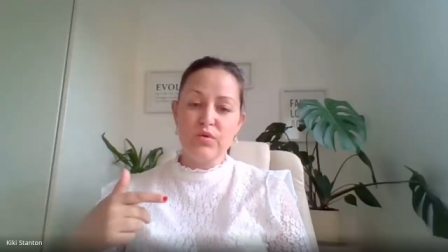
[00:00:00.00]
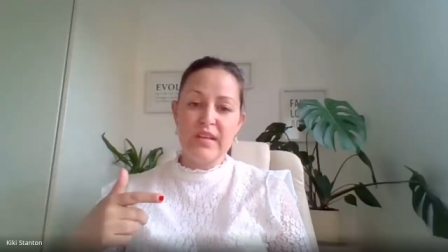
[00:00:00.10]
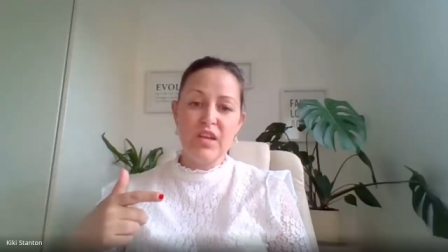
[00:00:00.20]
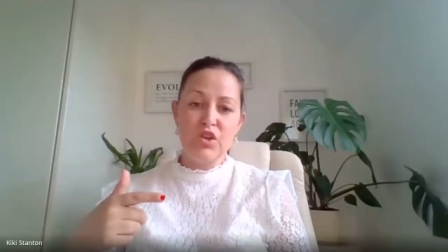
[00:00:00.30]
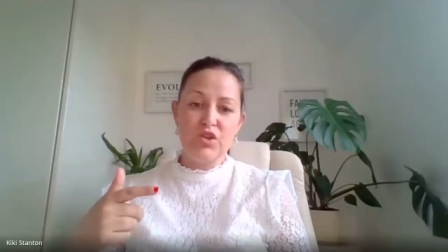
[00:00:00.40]

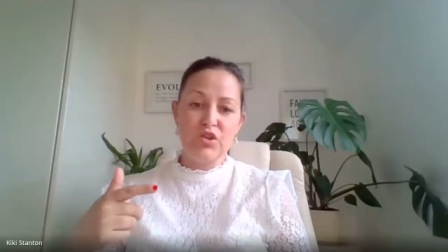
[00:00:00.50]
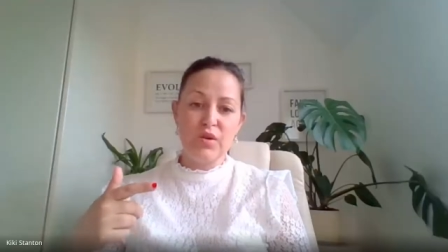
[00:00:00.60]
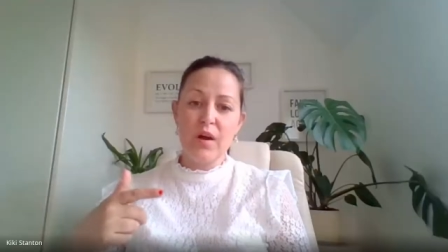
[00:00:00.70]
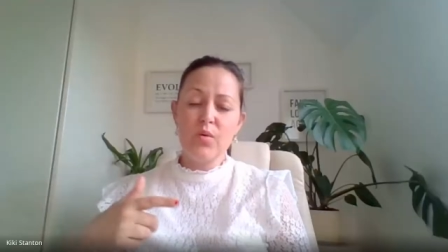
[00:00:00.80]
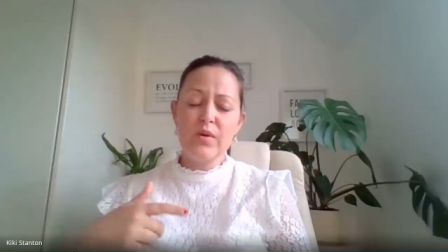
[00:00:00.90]
will take
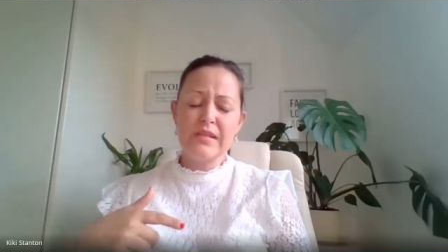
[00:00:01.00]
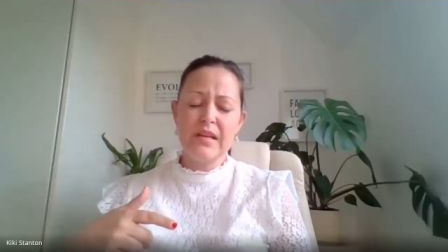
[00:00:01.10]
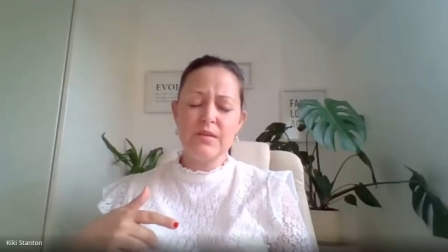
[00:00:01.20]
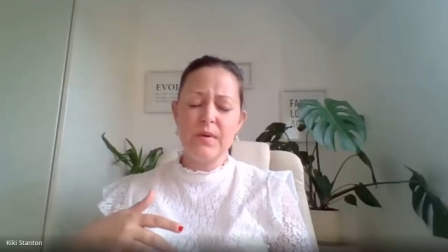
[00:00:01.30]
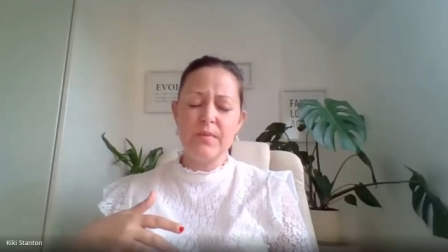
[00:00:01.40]
you to, I
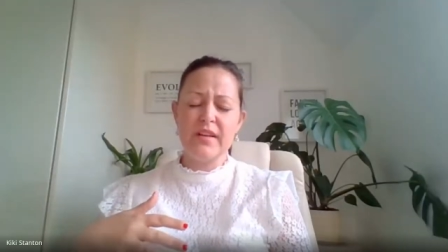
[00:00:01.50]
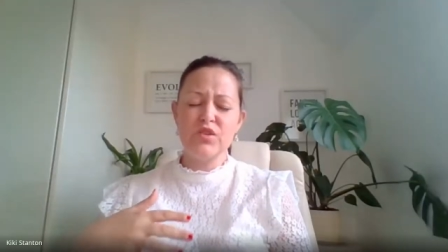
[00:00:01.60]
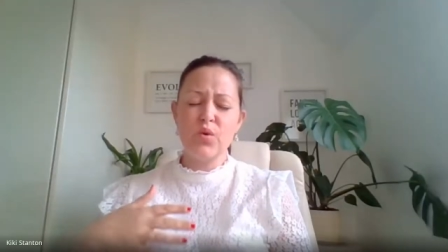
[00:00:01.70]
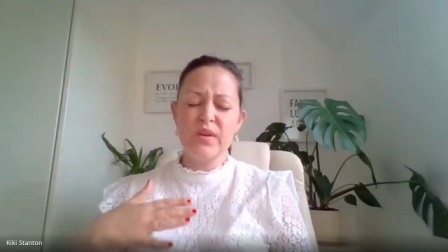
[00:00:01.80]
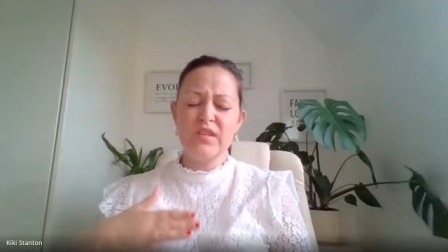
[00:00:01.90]
always say to
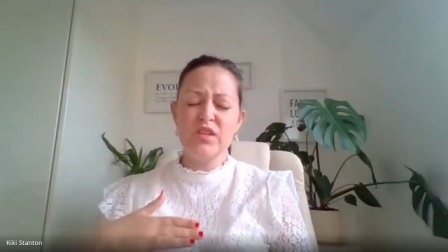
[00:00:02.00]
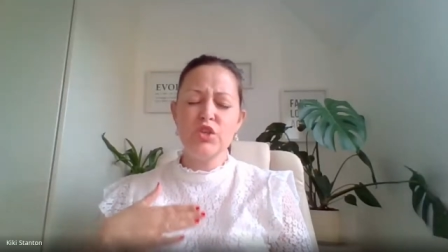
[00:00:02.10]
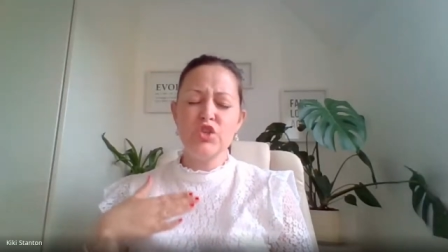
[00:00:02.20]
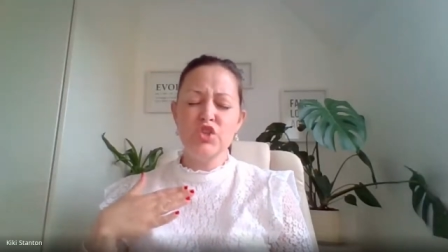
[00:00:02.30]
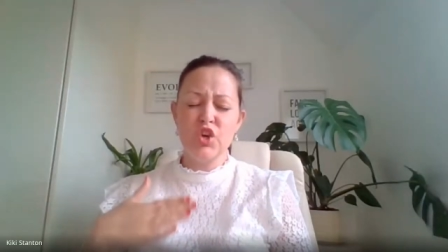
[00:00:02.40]
people, it's
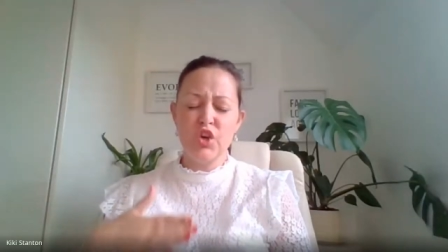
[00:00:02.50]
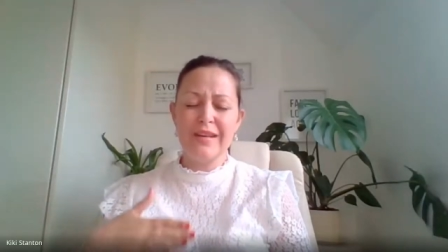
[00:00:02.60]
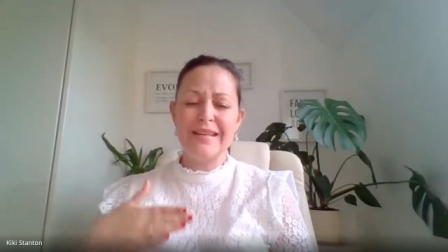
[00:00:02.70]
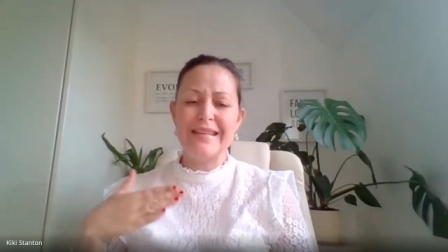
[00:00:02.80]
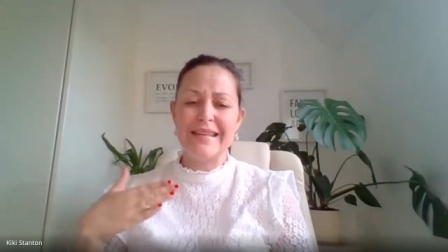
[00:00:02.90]
always the
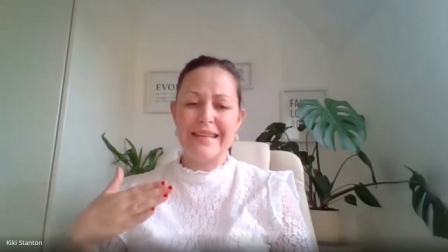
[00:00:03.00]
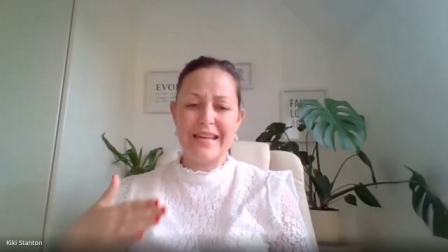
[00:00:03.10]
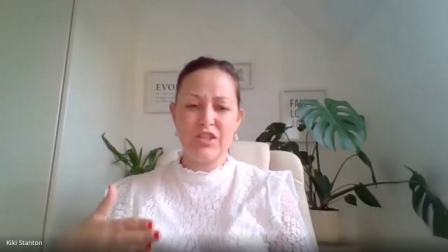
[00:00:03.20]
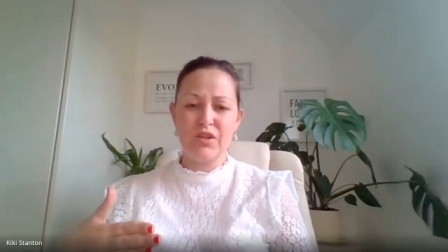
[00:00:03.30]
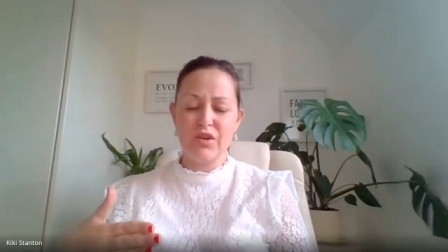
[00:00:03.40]
journey to
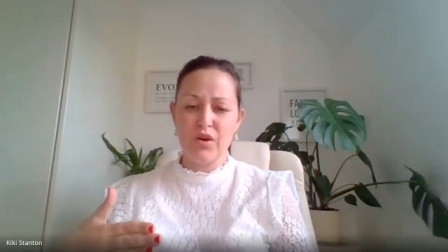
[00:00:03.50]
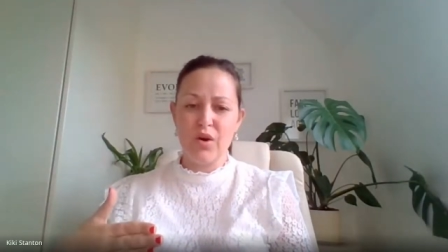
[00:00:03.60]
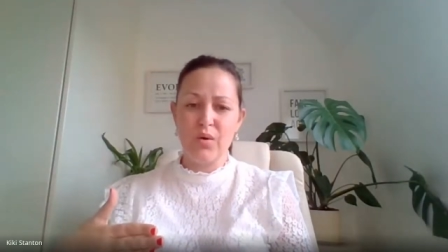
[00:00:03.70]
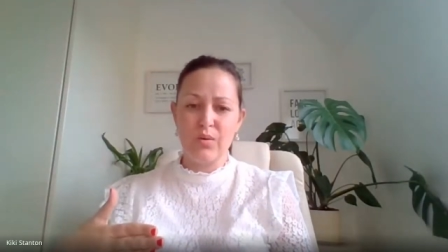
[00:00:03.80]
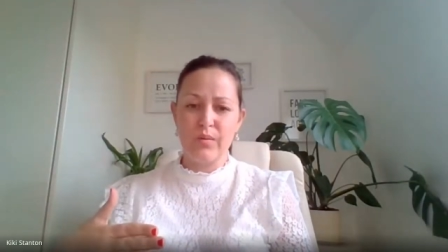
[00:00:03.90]
get to
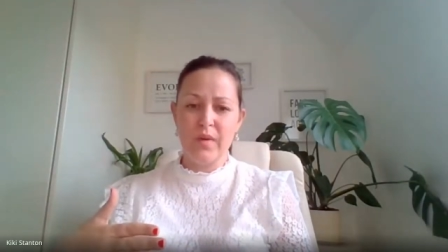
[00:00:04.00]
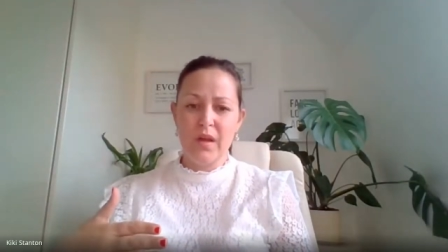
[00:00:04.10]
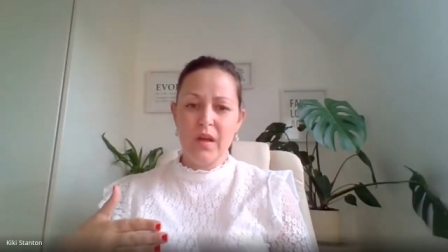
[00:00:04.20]
the goal.